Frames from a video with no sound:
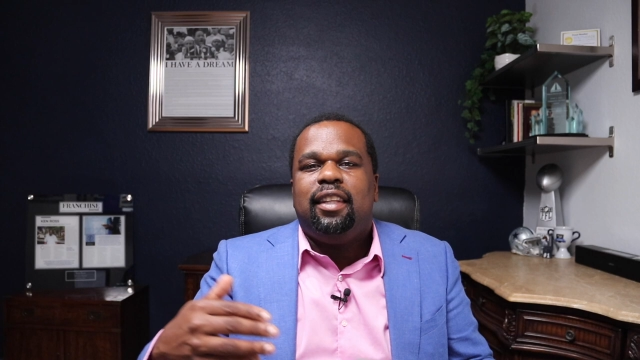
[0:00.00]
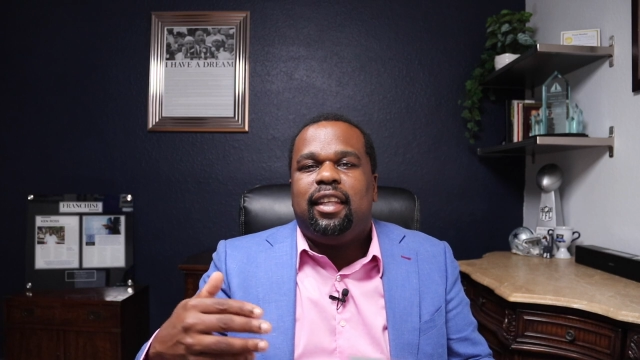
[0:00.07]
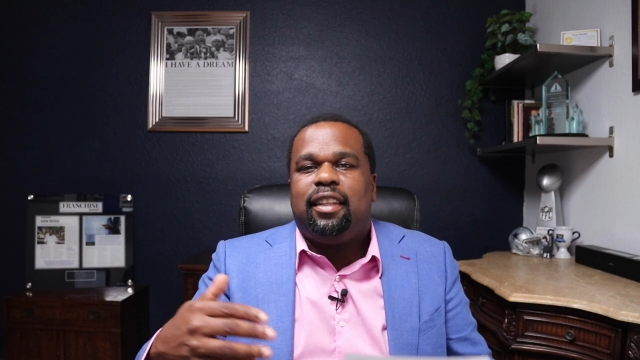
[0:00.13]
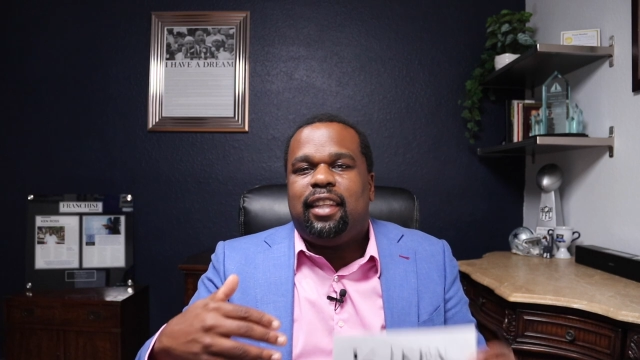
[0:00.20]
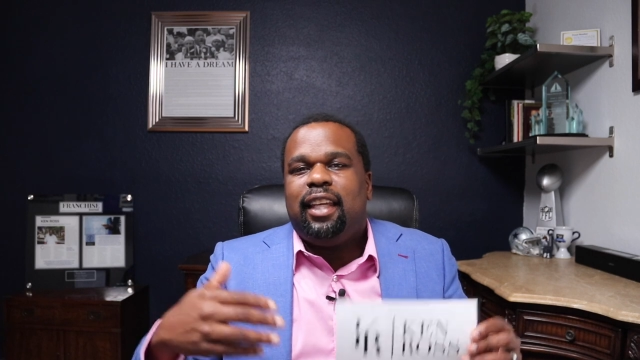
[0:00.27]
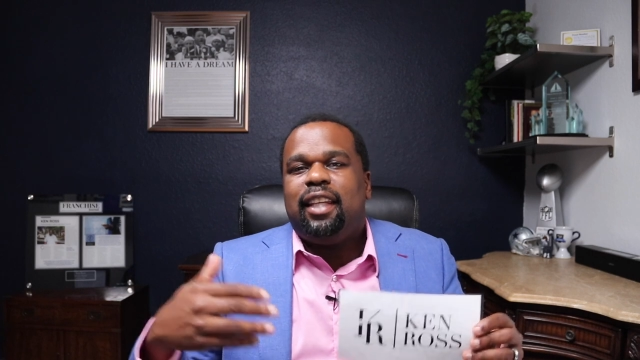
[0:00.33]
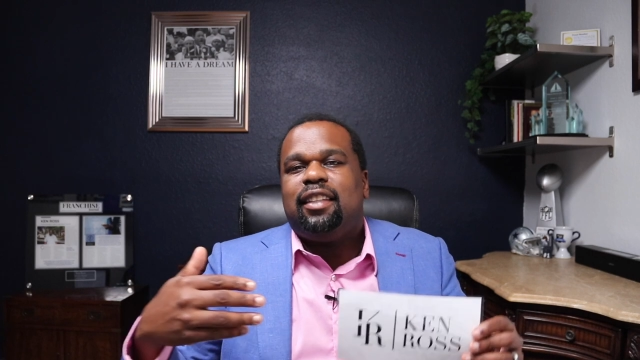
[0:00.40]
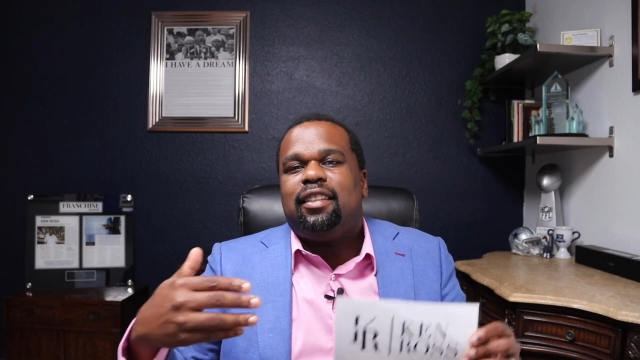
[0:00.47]

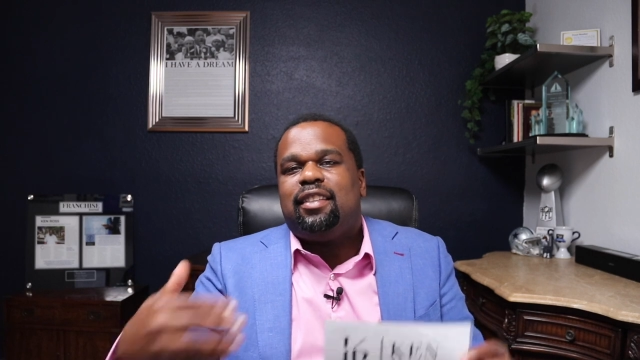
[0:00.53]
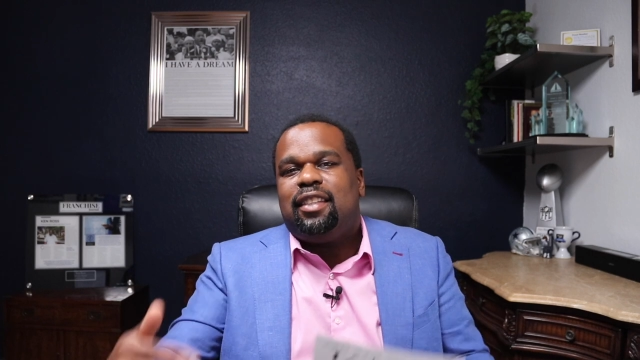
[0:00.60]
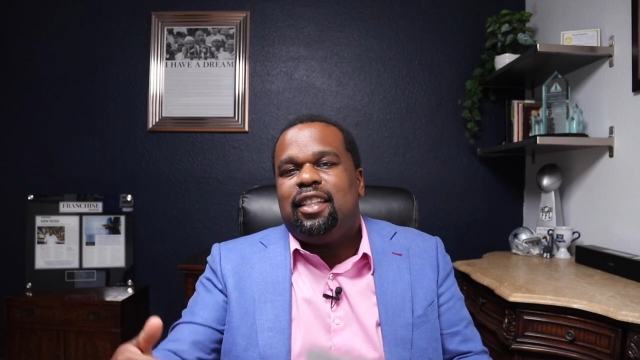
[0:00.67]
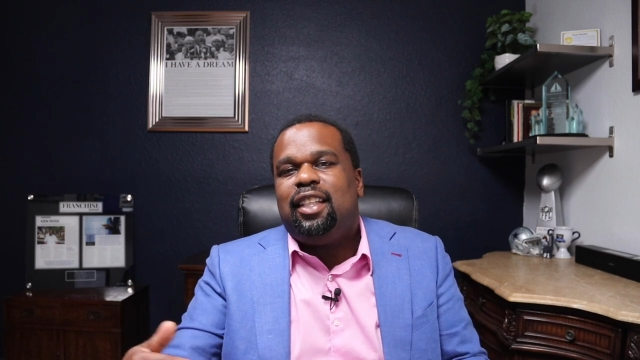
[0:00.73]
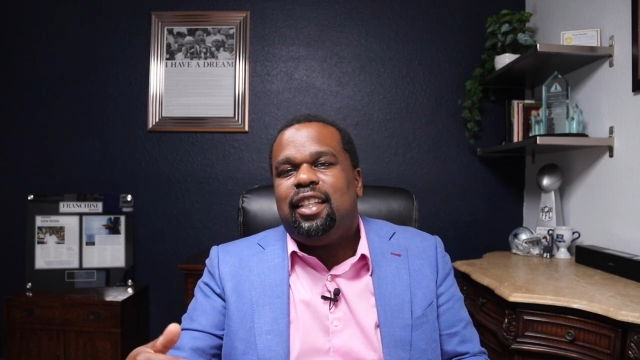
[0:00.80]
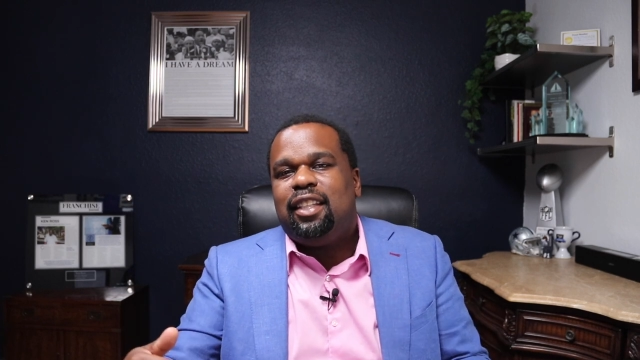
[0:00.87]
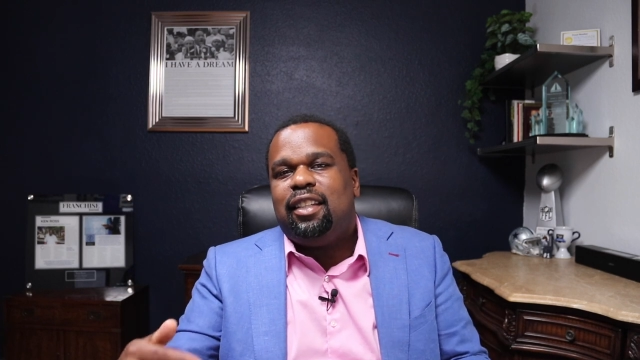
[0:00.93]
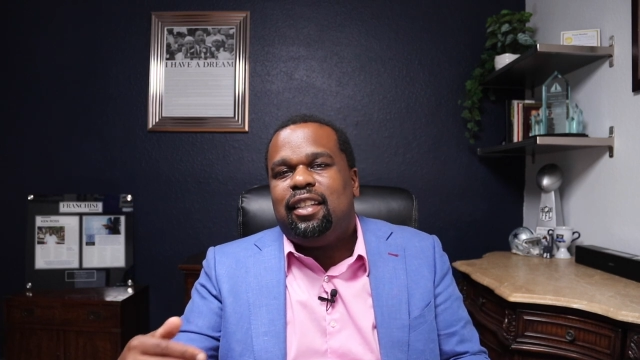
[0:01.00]
that they can
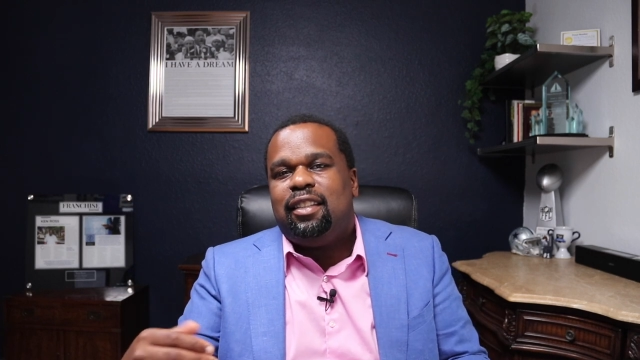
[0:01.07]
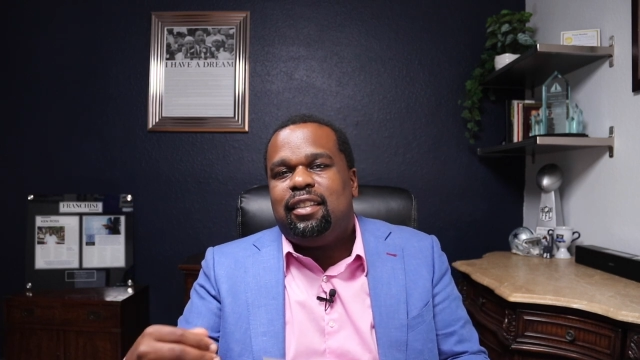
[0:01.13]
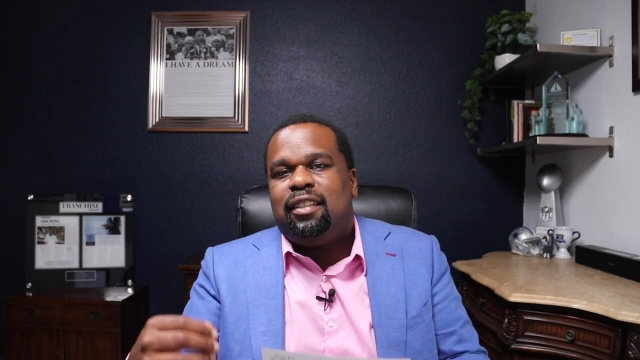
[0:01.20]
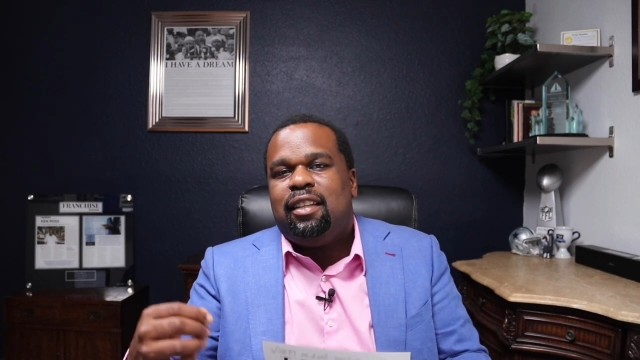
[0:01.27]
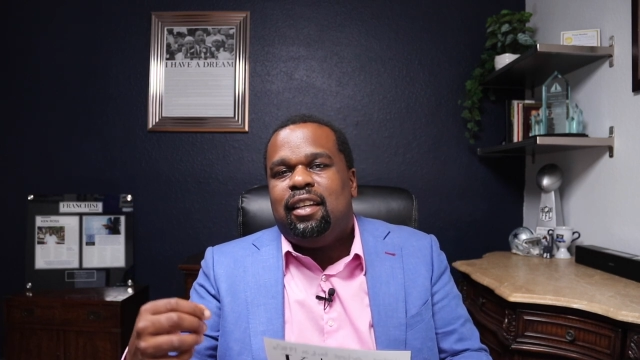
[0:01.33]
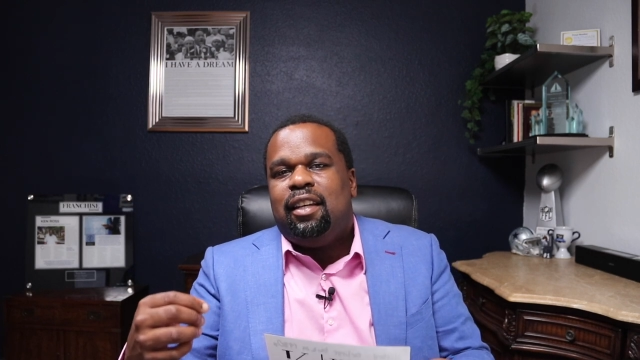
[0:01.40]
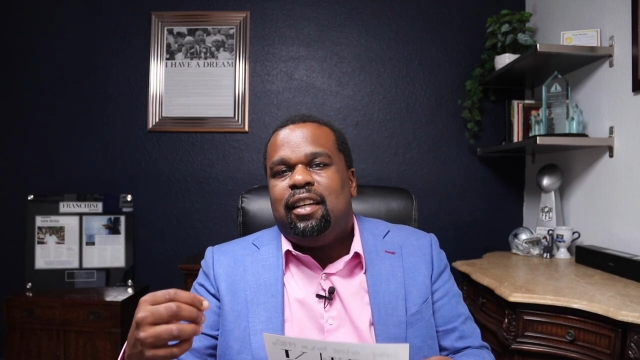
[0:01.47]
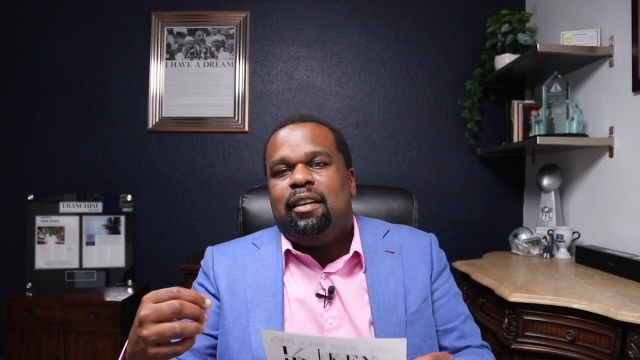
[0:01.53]
see
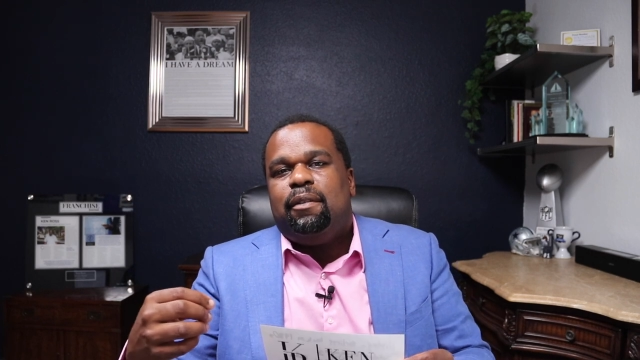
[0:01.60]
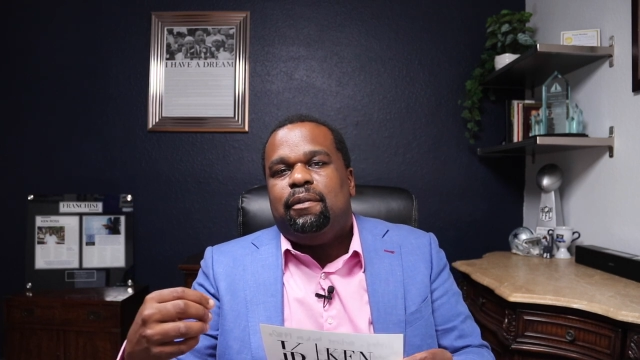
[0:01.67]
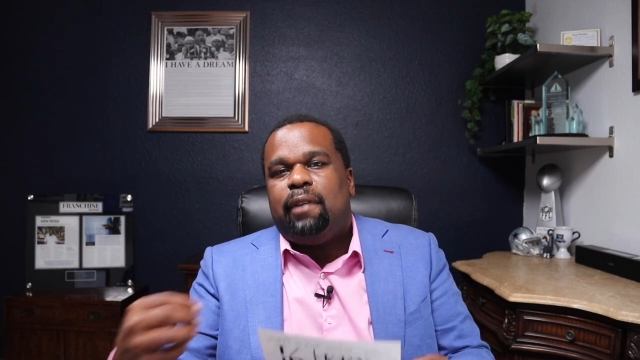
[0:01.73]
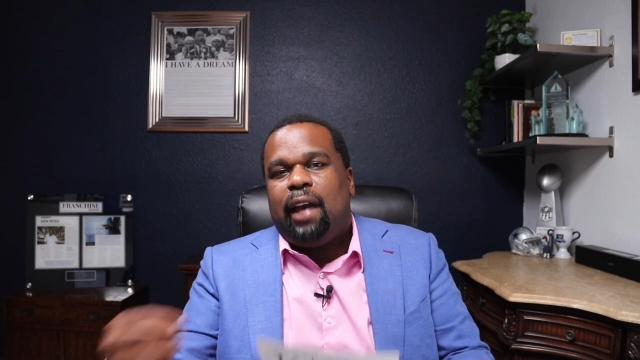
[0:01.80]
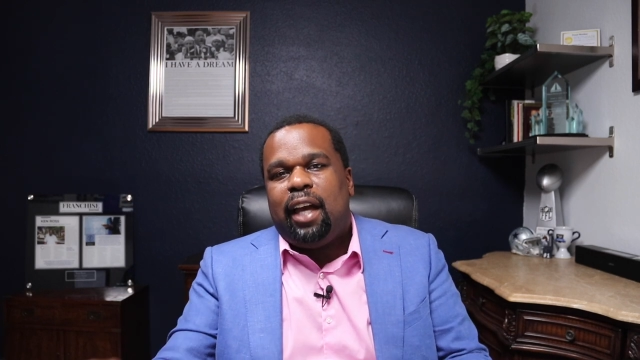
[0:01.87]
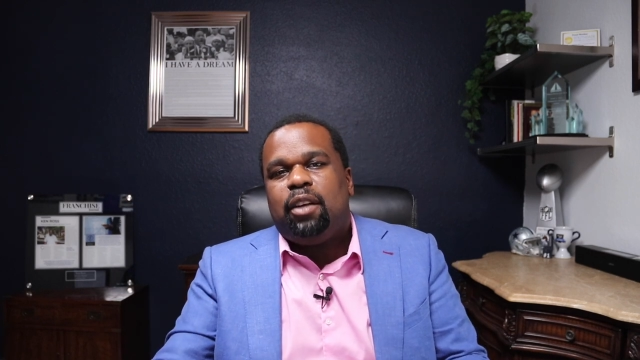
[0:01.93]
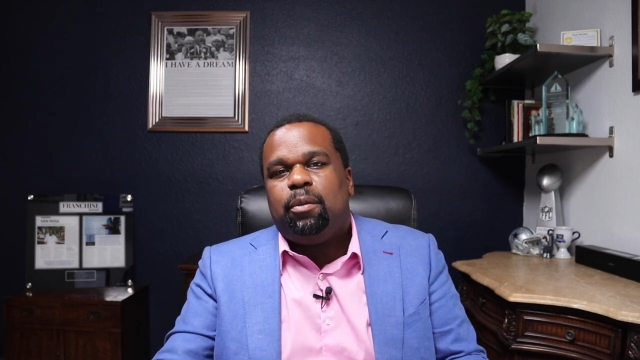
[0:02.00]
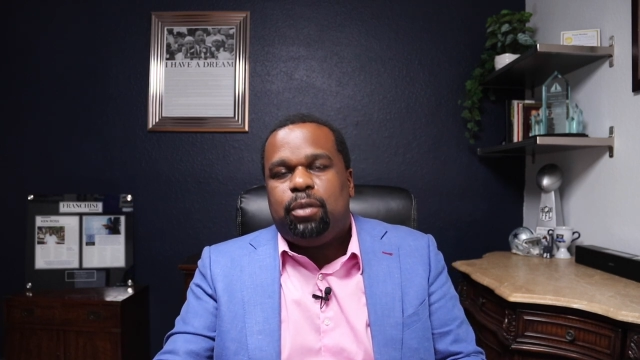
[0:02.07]
is
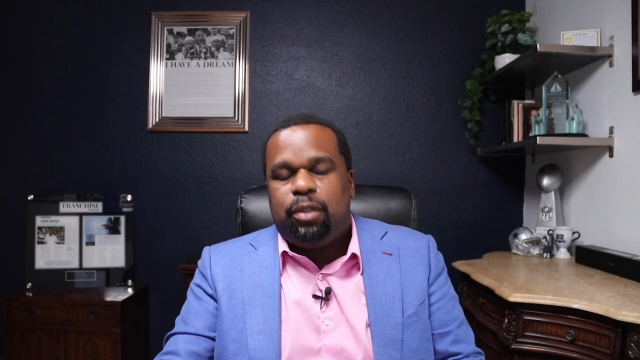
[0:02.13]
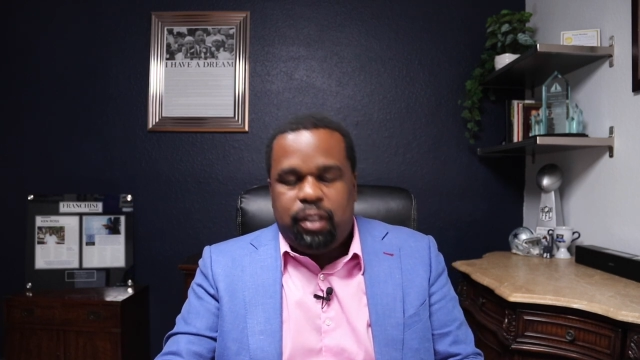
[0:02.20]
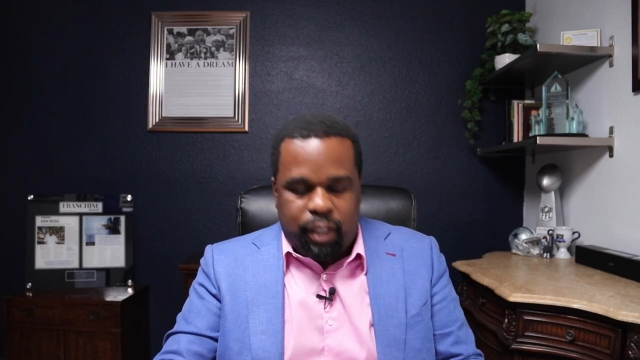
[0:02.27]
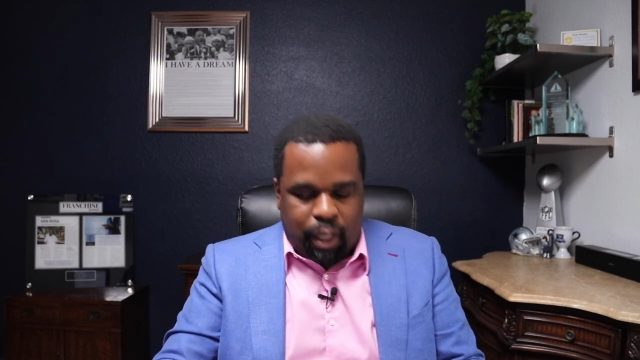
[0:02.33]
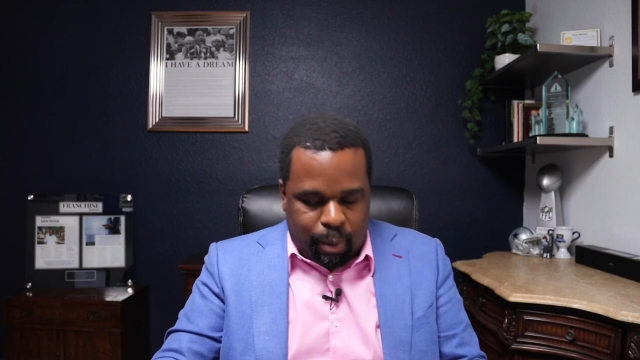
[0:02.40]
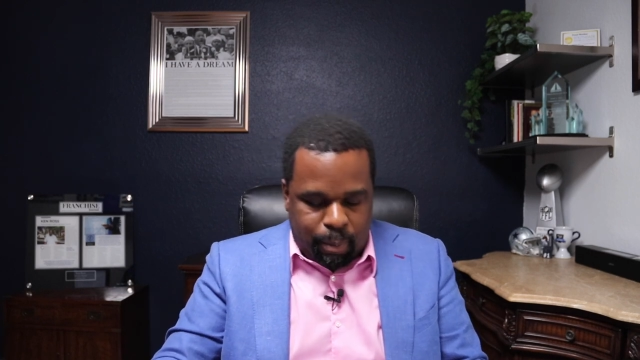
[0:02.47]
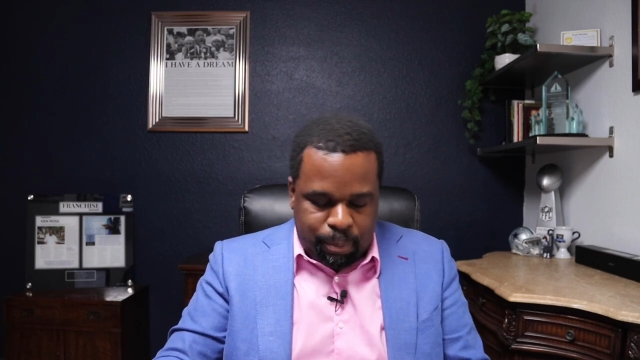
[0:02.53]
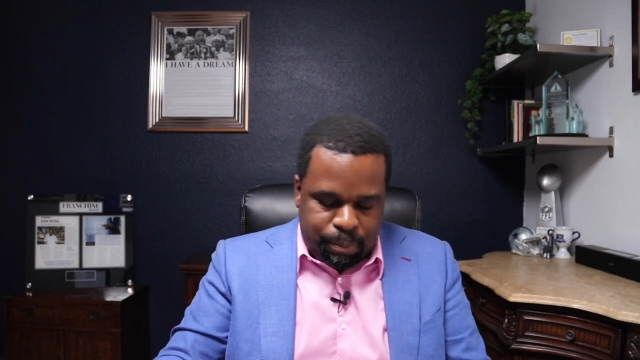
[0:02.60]
valuable to
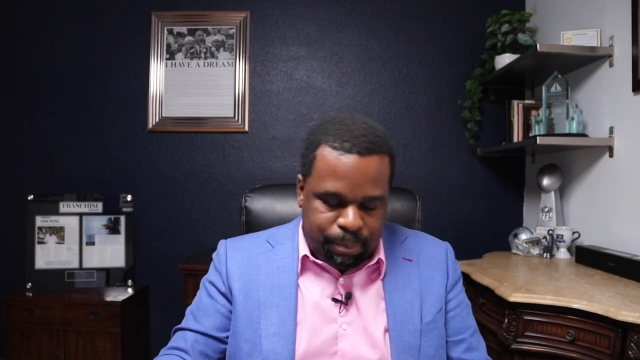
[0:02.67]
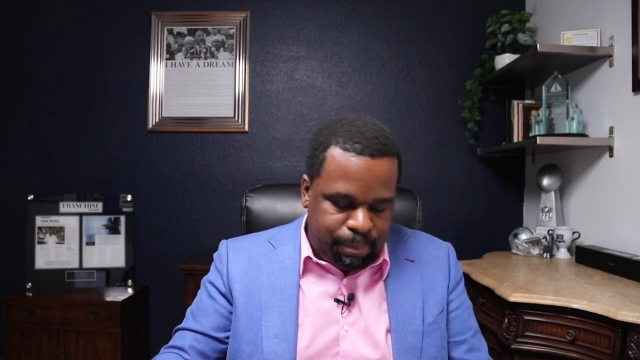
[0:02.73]
them.